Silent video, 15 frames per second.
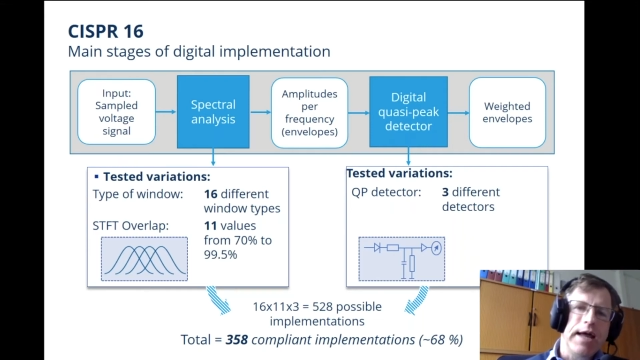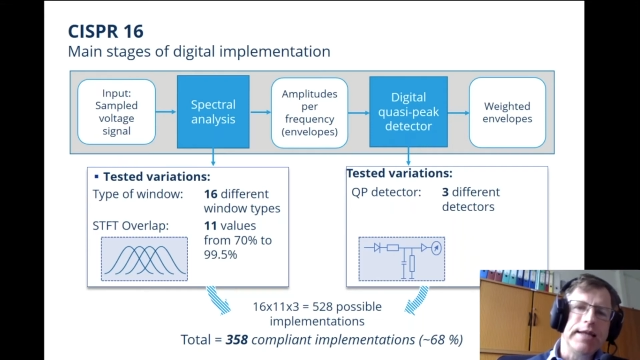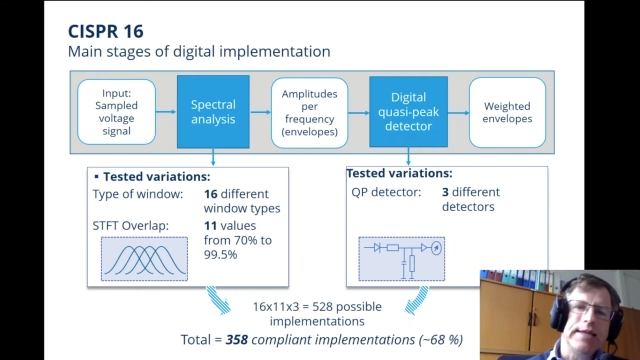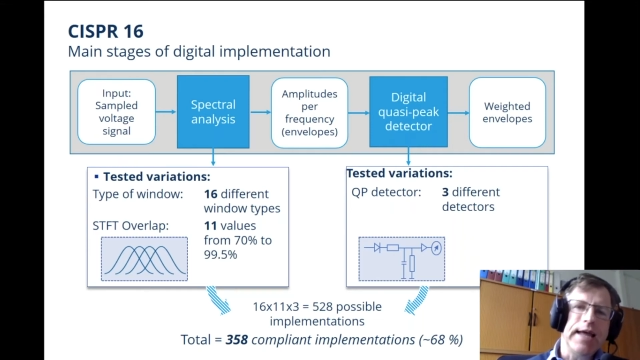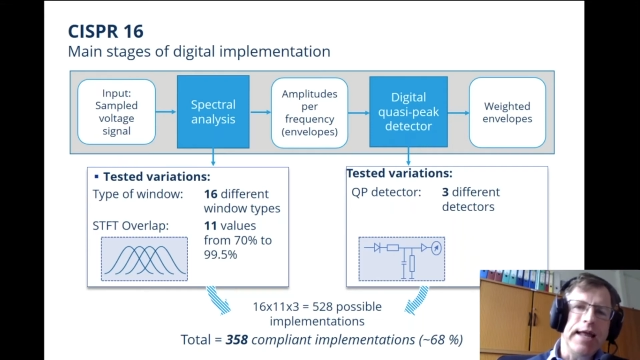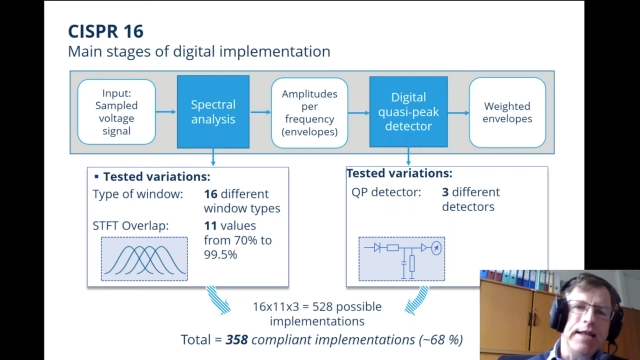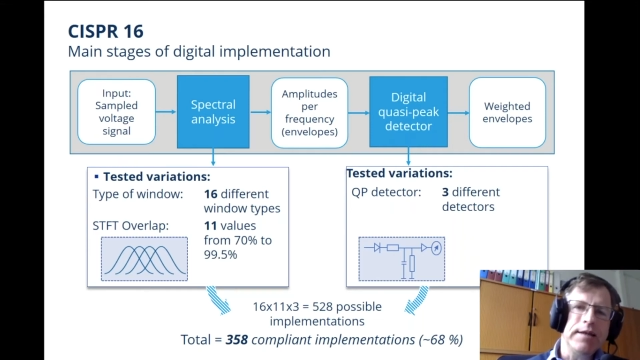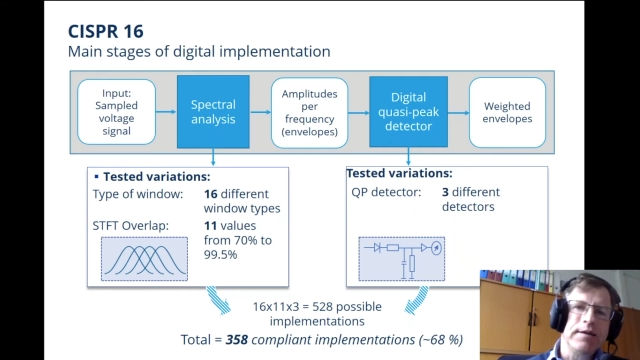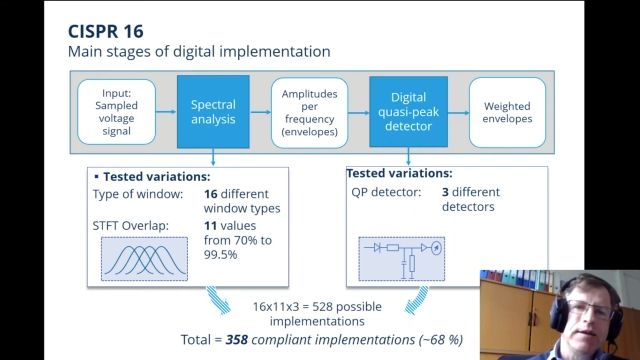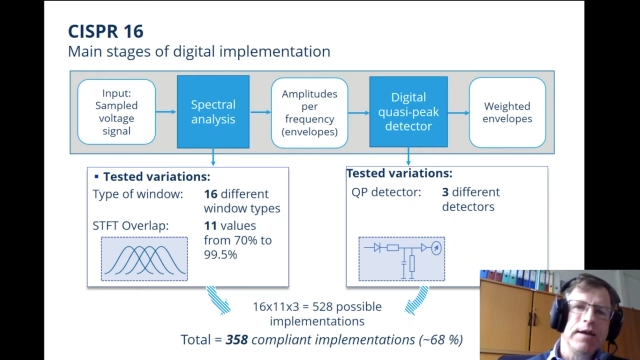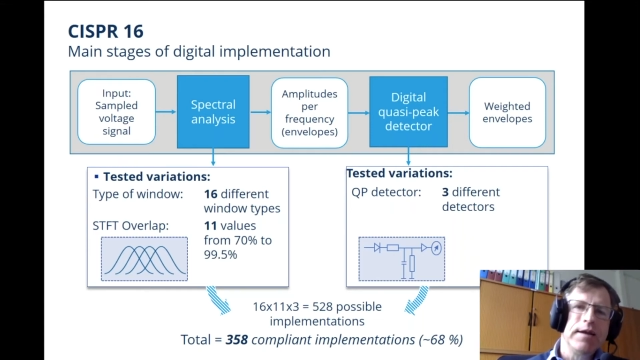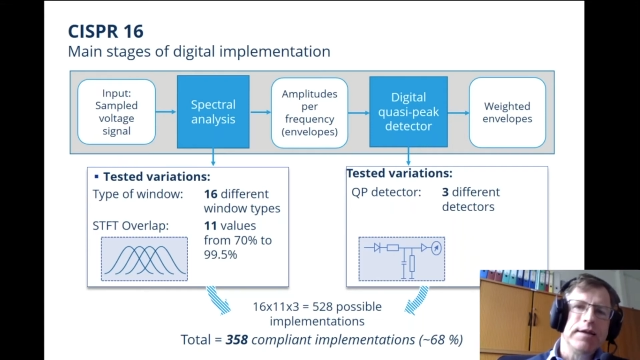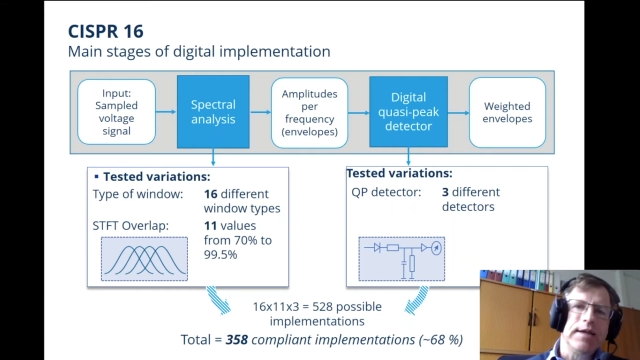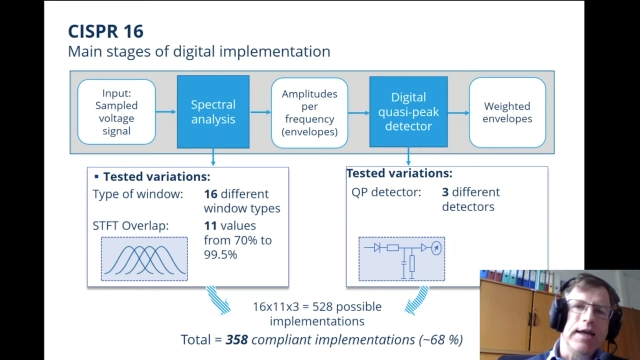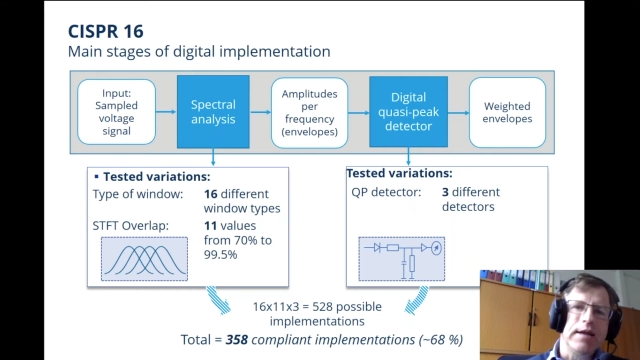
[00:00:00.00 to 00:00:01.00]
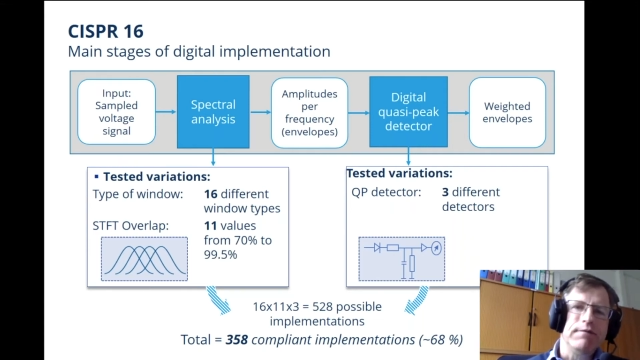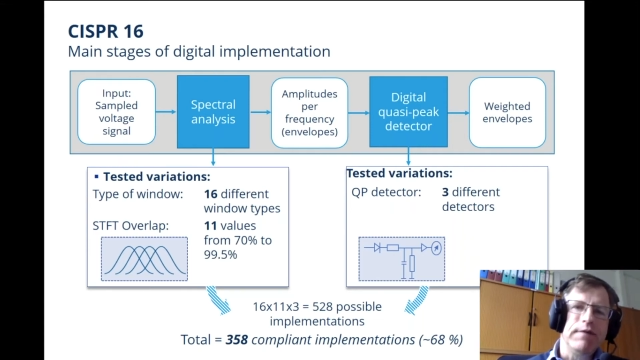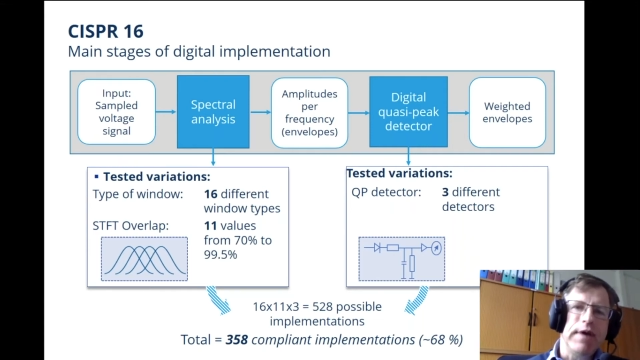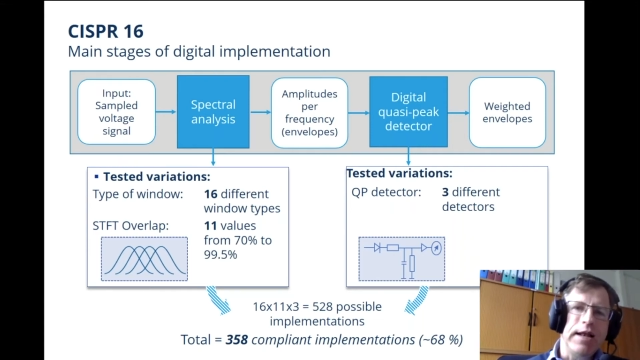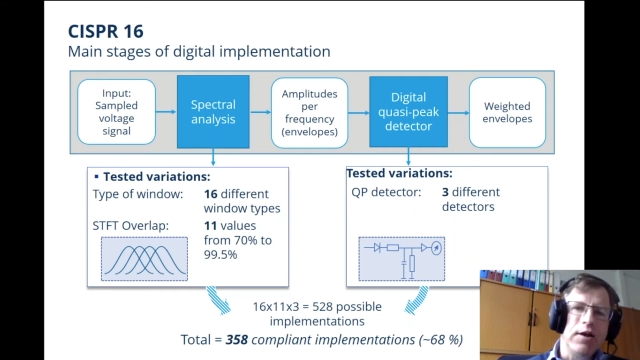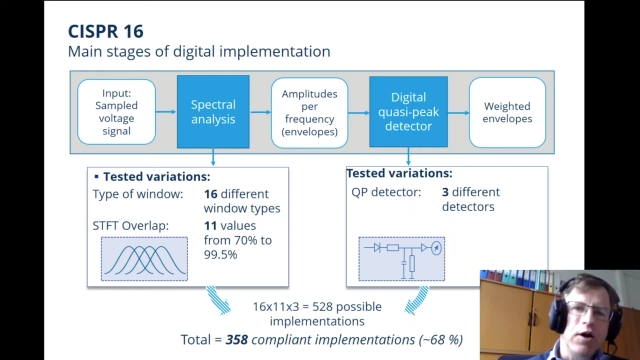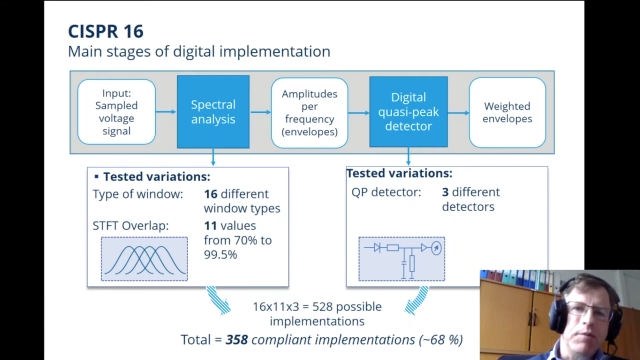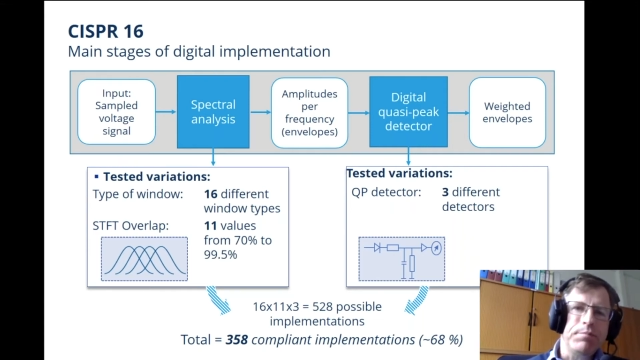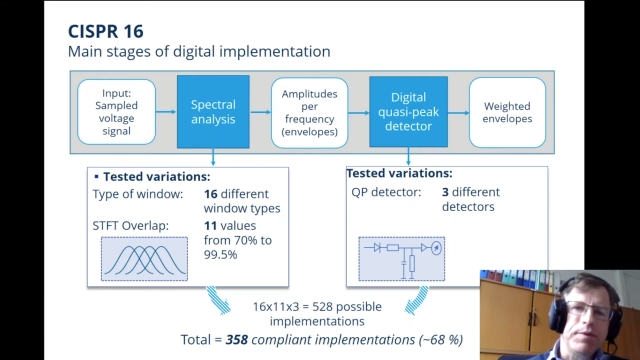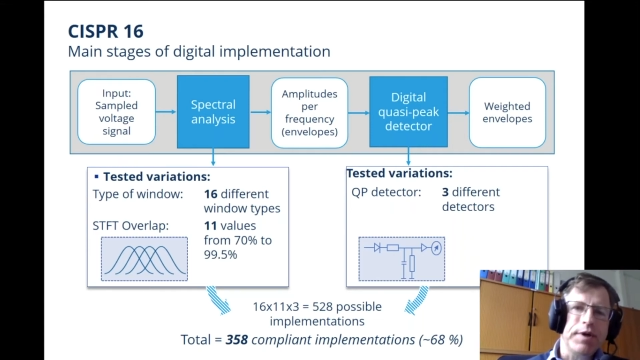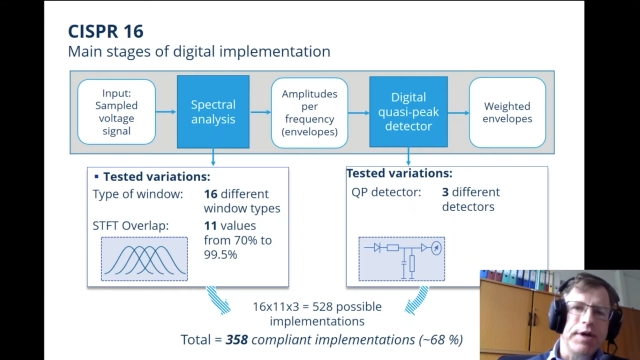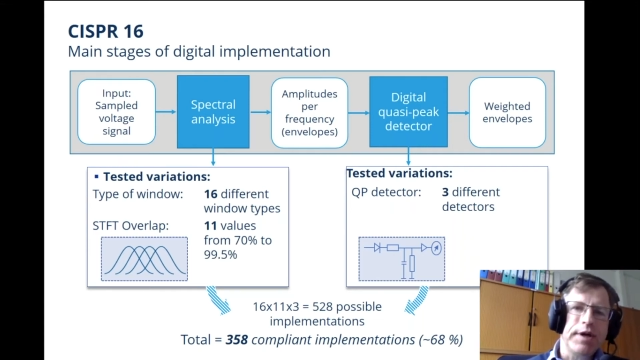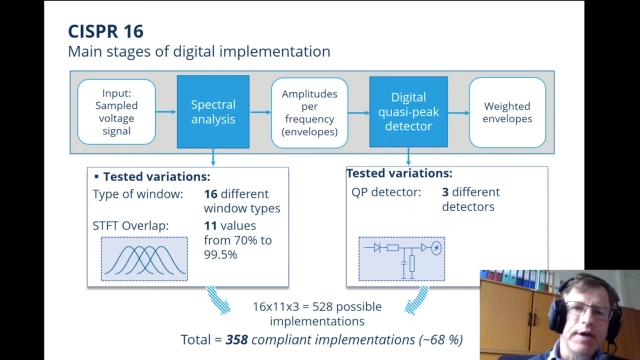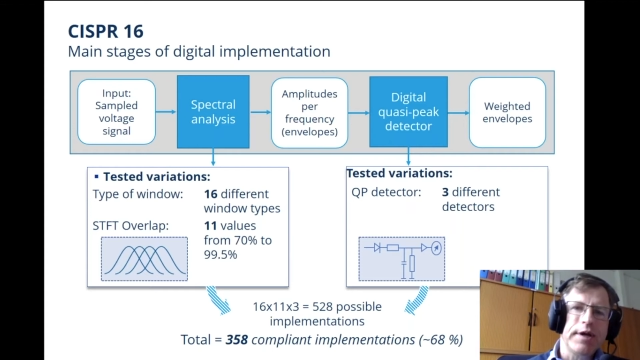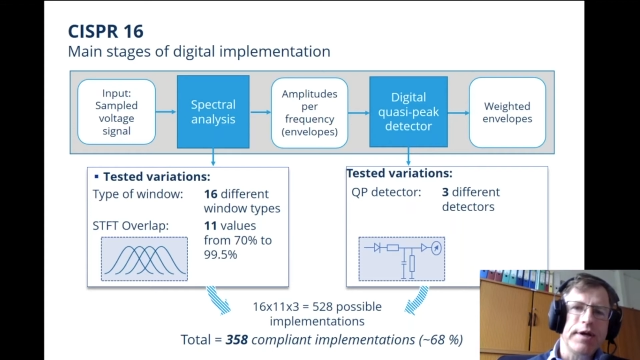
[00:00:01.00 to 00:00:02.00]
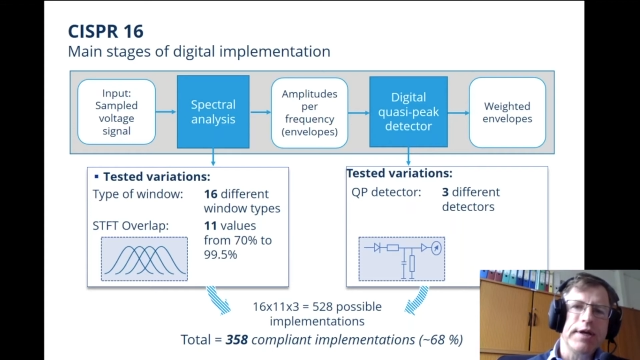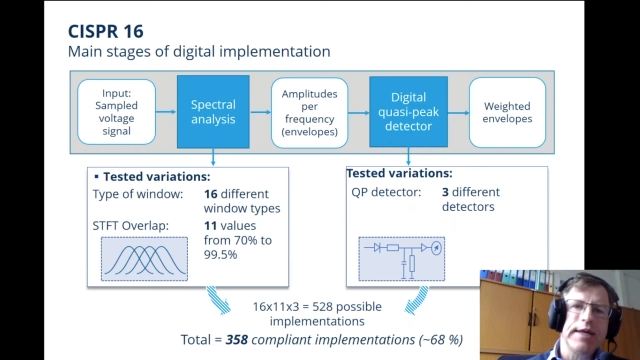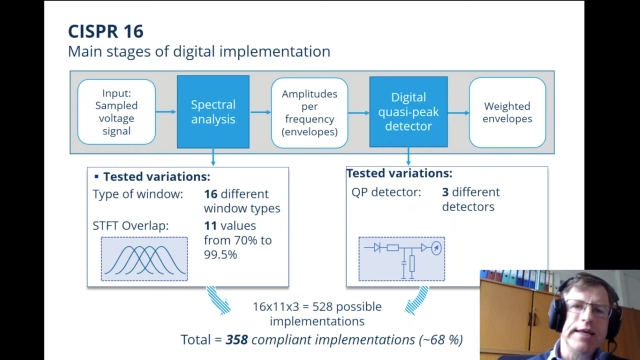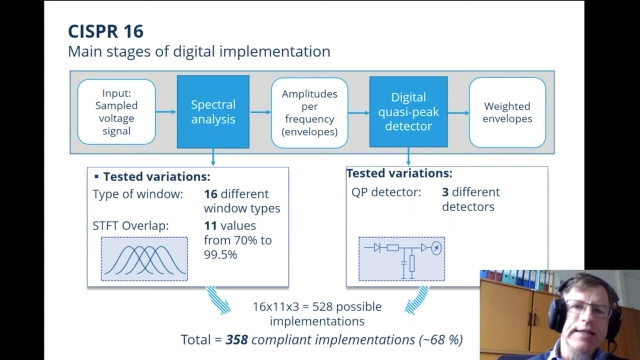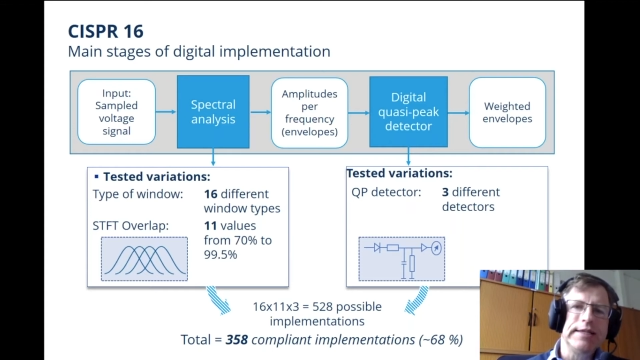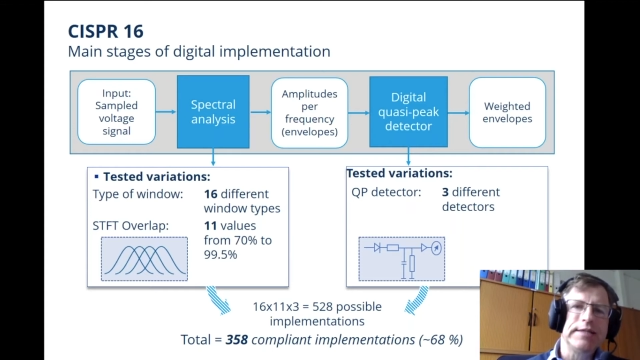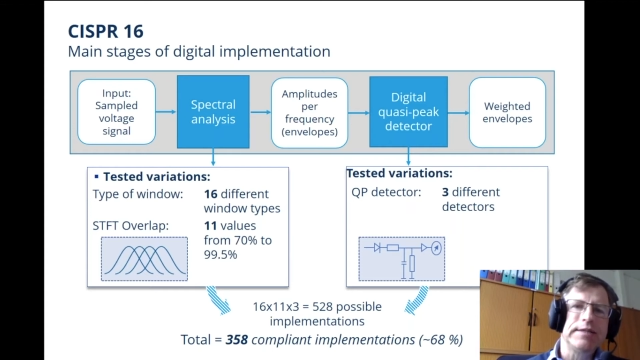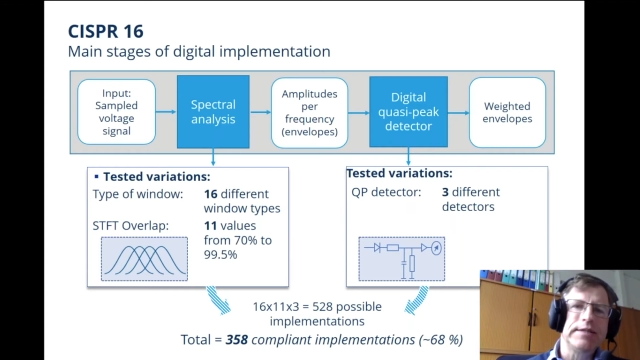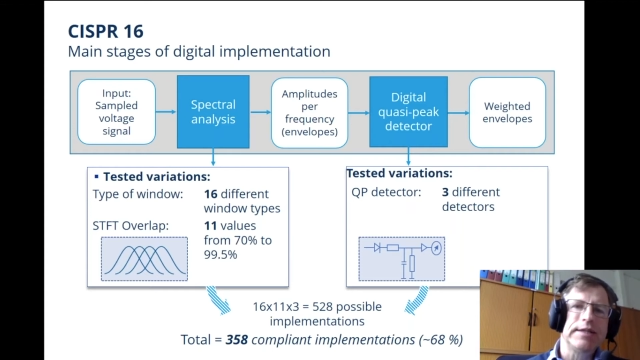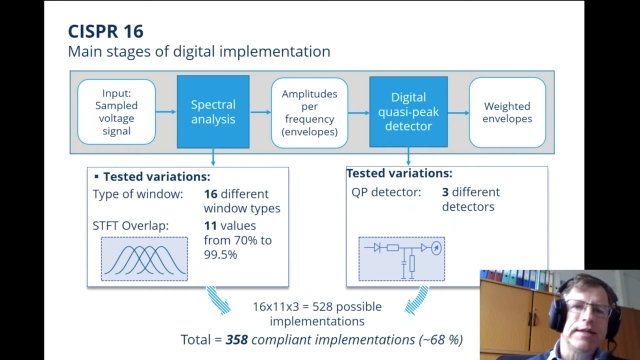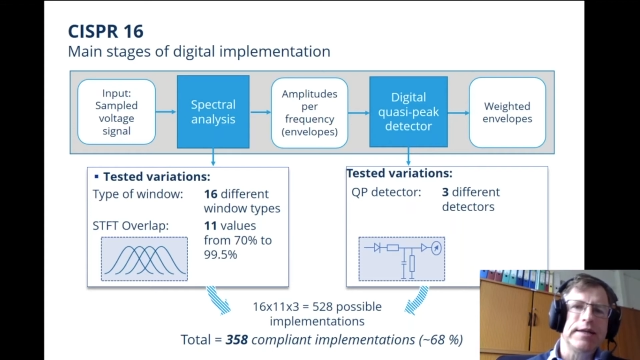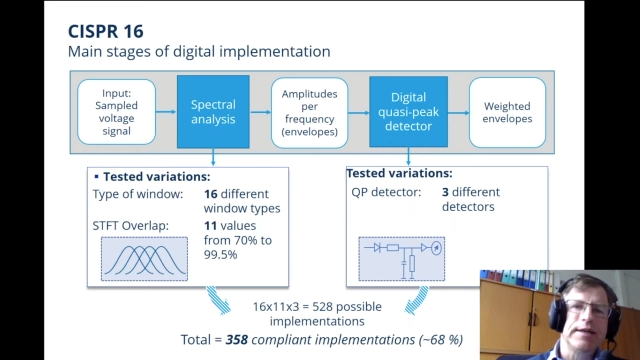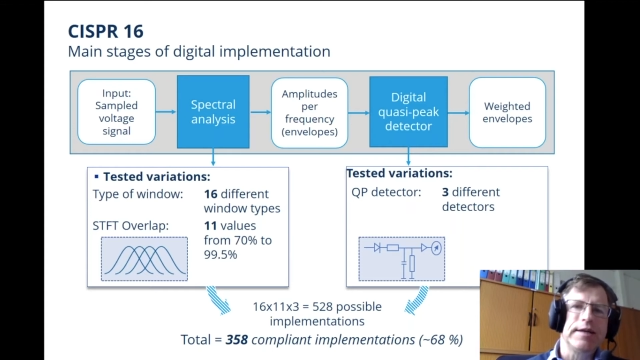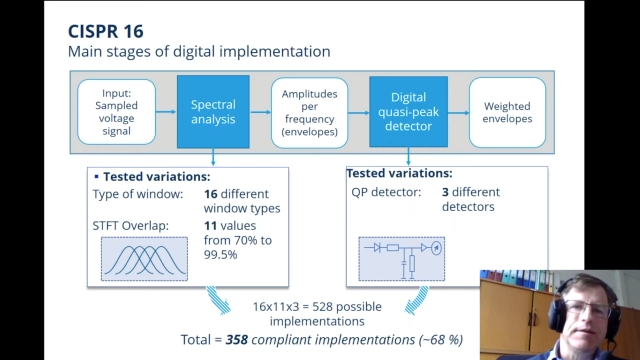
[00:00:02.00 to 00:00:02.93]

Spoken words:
and then the envelope is